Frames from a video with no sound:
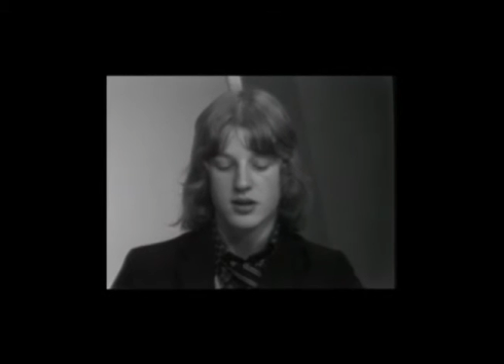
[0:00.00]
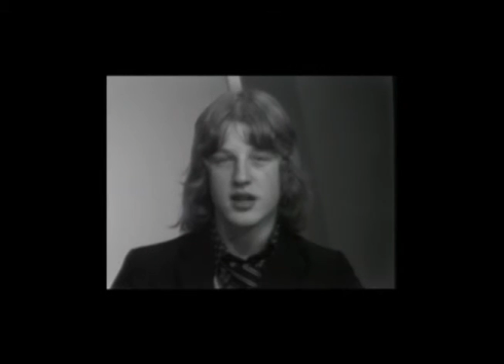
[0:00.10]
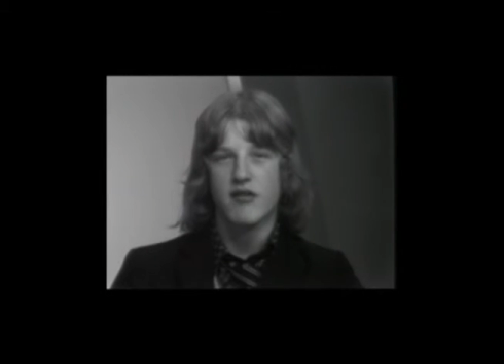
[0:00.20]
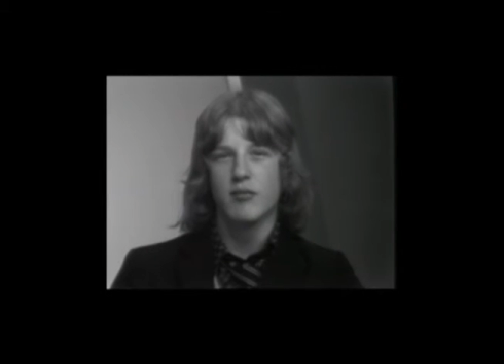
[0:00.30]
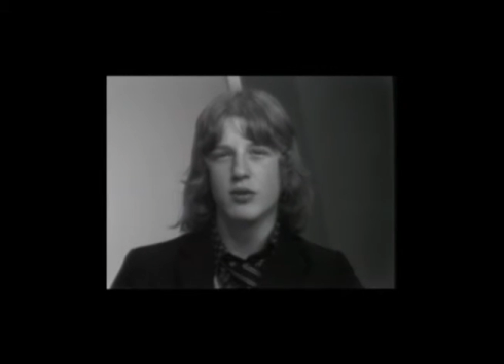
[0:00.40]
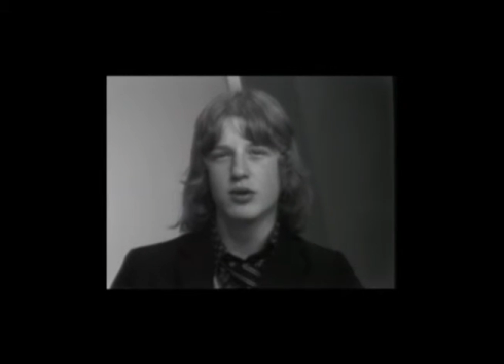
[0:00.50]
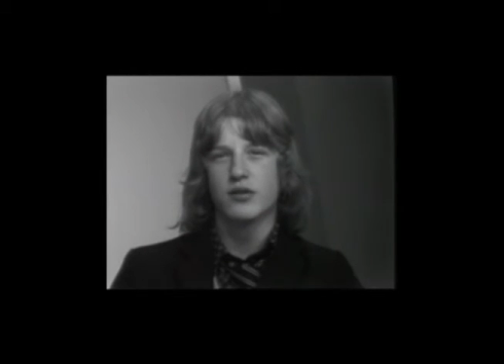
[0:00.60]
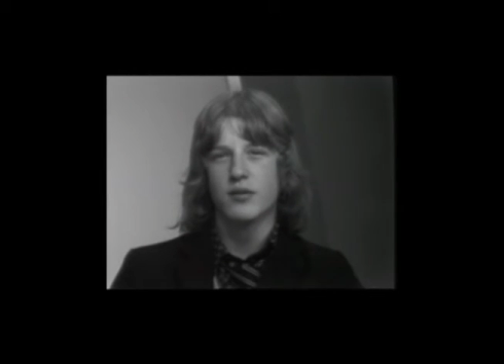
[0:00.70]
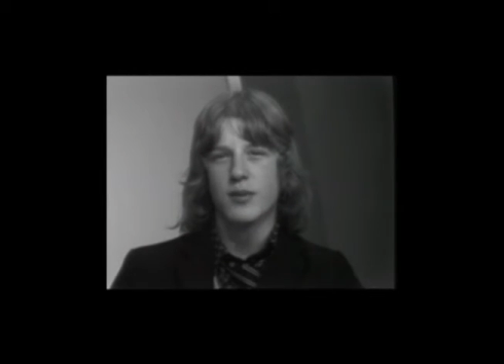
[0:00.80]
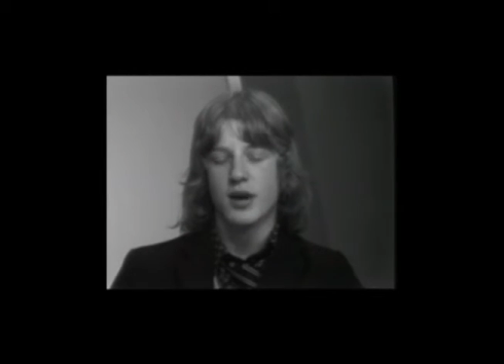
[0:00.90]
7
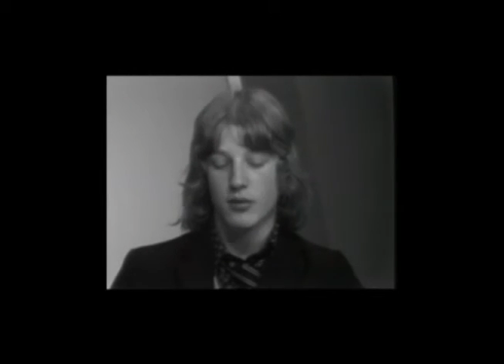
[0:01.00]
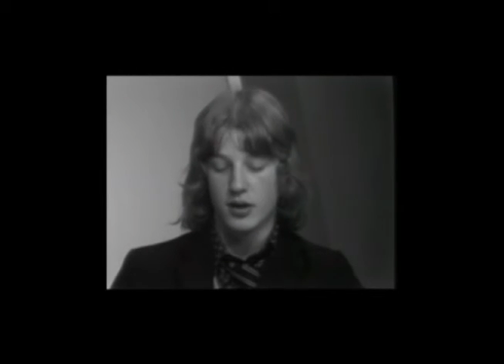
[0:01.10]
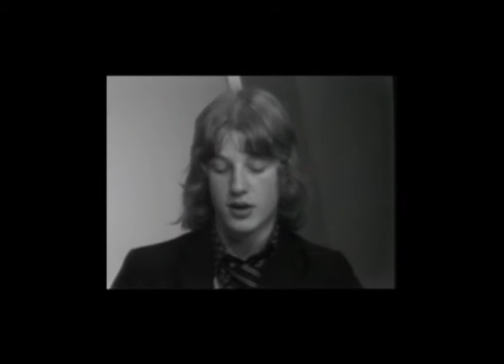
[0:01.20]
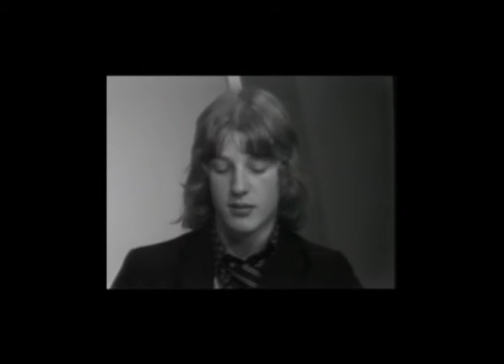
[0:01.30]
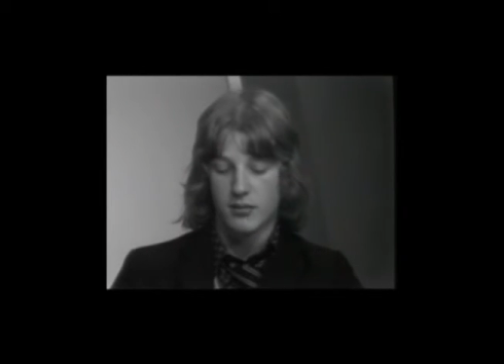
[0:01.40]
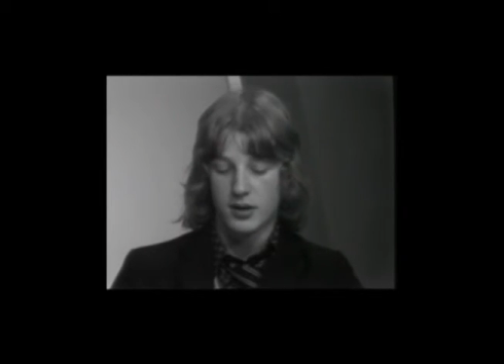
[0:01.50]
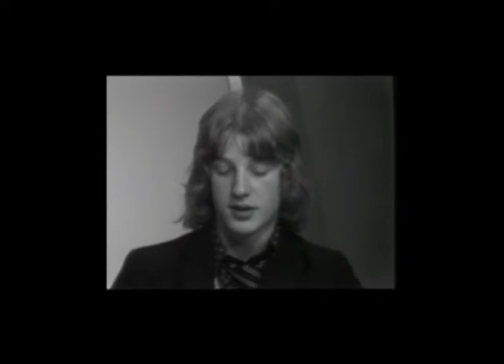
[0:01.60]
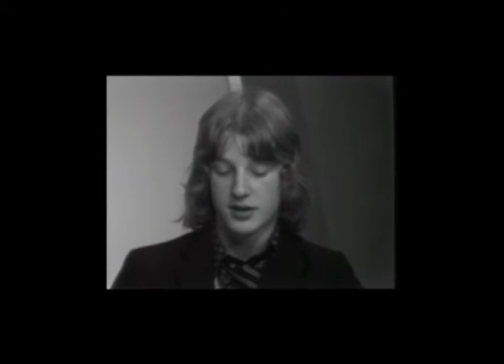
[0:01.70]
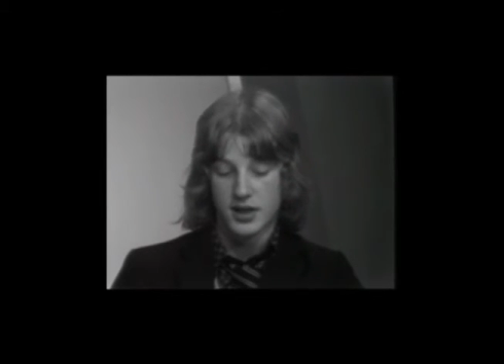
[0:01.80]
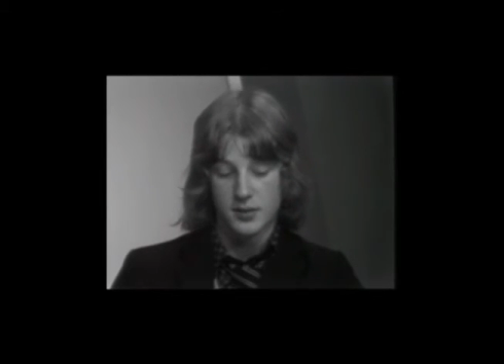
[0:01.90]
boys from Merrywood,
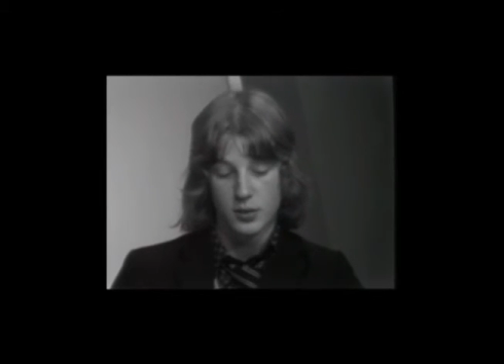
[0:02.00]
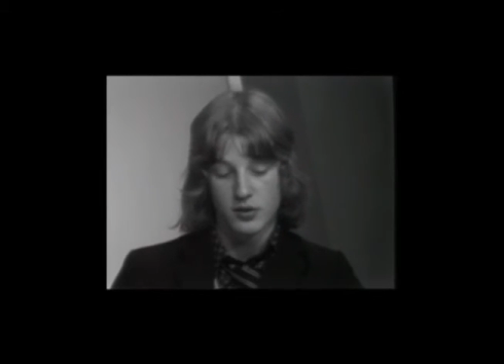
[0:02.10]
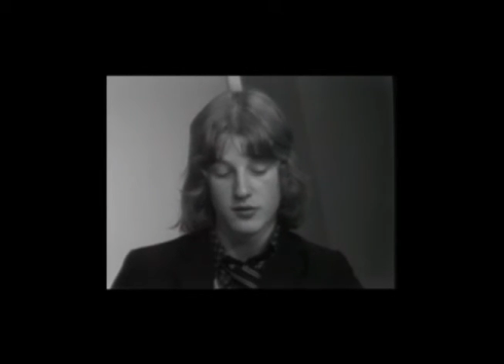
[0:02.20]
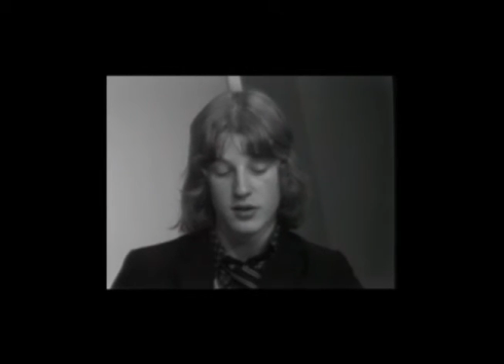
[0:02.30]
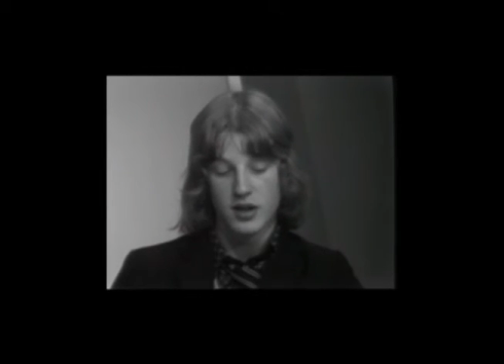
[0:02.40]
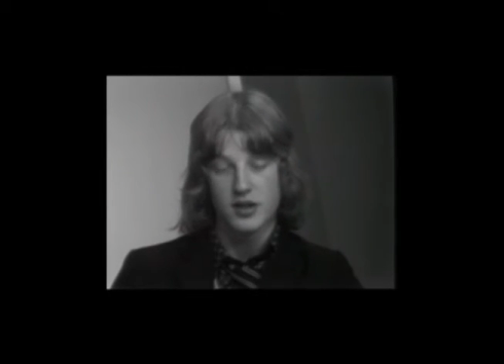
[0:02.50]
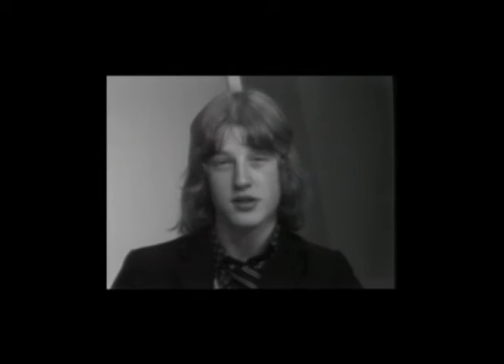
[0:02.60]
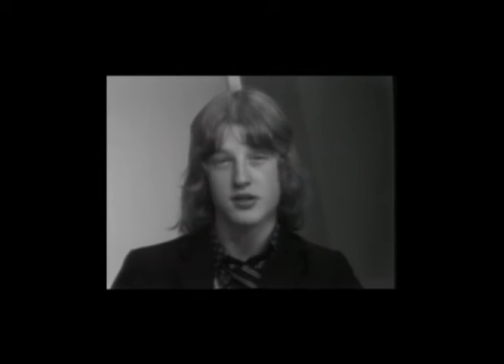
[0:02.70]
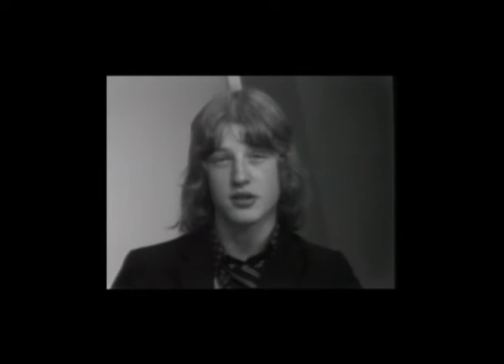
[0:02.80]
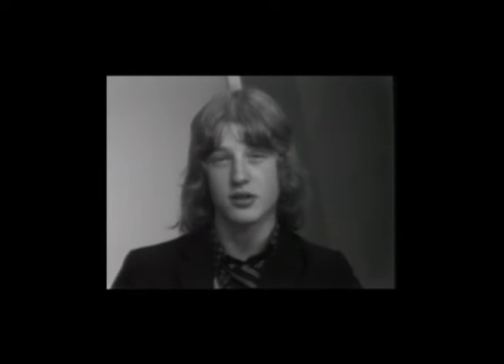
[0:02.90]
plus 6 boys from a
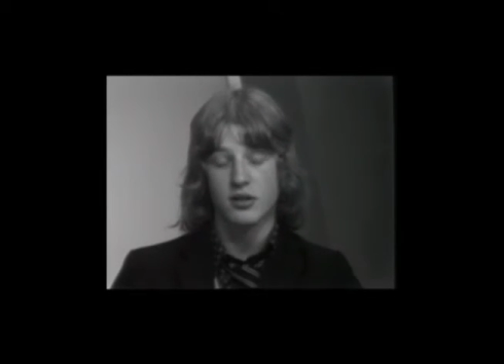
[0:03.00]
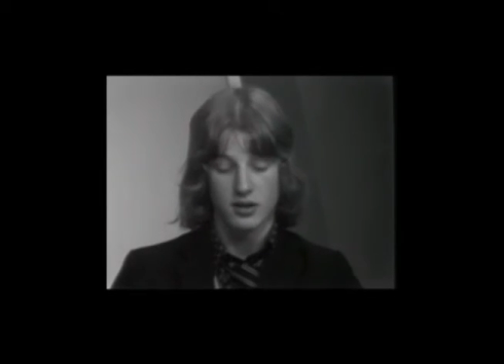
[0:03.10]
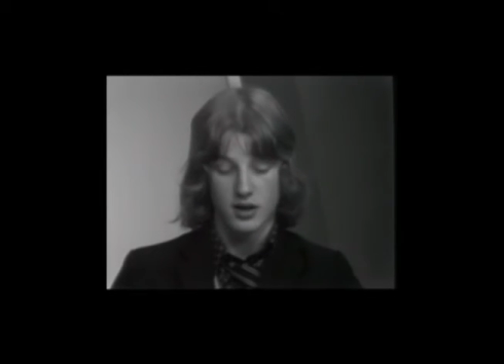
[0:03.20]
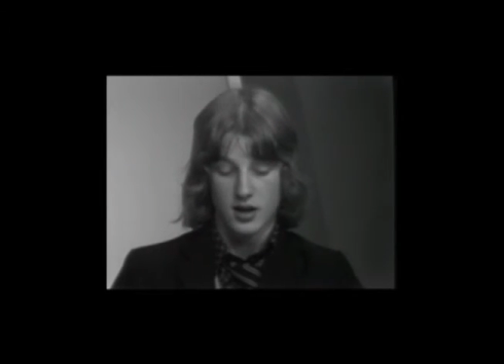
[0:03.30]
London school,